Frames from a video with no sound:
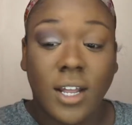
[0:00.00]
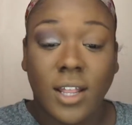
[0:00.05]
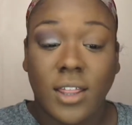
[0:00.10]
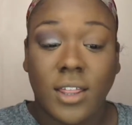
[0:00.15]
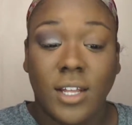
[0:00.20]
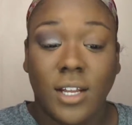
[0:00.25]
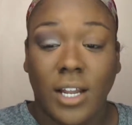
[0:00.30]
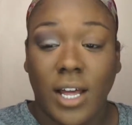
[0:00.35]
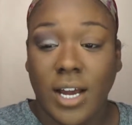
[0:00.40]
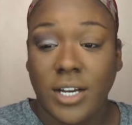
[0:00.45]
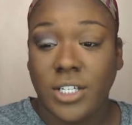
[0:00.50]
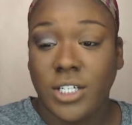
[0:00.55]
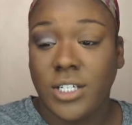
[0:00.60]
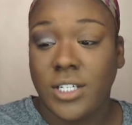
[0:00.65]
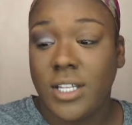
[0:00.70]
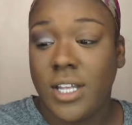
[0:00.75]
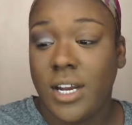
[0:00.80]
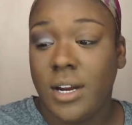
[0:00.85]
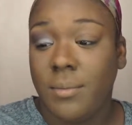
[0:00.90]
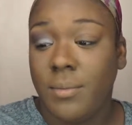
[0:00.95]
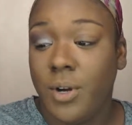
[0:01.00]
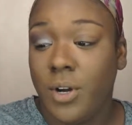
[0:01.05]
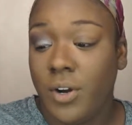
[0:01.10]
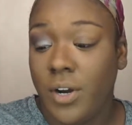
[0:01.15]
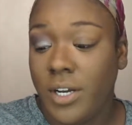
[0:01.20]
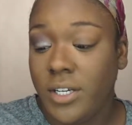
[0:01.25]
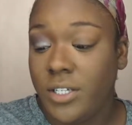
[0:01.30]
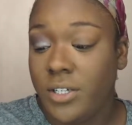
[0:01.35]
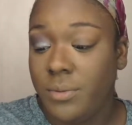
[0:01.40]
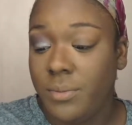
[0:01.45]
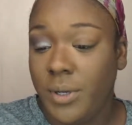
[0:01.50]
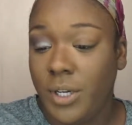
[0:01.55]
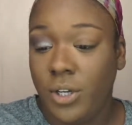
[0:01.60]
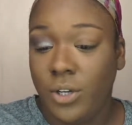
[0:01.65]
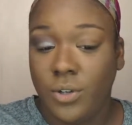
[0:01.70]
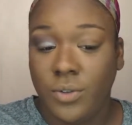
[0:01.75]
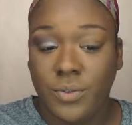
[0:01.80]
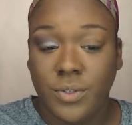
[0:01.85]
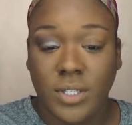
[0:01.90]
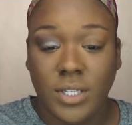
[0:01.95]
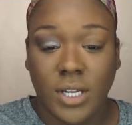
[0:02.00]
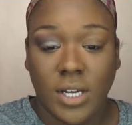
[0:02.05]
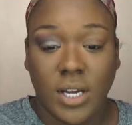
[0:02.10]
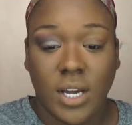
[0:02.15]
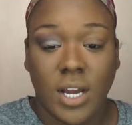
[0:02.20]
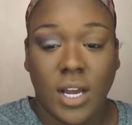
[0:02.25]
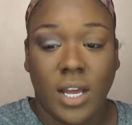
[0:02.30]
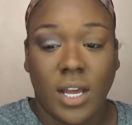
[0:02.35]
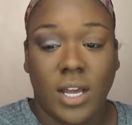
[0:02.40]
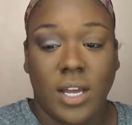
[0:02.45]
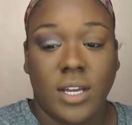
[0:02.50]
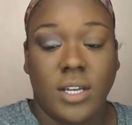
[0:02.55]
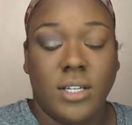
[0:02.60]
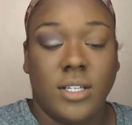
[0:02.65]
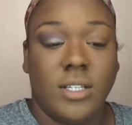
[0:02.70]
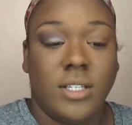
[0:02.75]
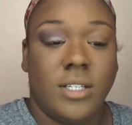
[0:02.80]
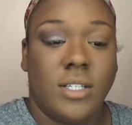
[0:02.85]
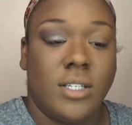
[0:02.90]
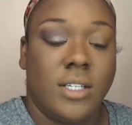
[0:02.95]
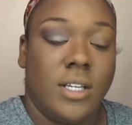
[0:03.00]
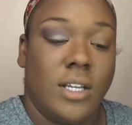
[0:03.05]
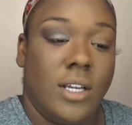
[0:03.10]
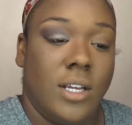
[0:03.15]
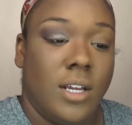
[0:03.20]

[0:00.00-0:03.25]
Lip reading: The lashes that I'm going to be using is